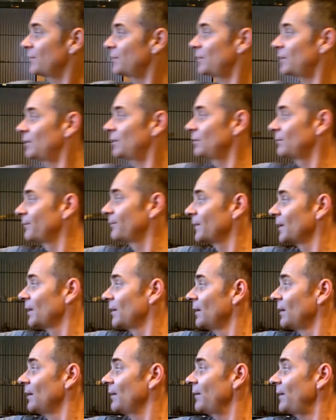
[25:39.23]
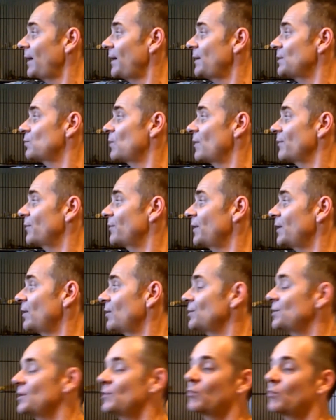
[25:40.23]
So that is one thing
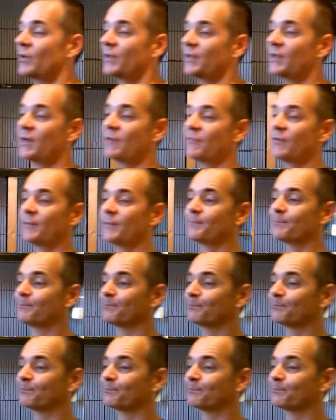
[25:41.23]
I did want to cover.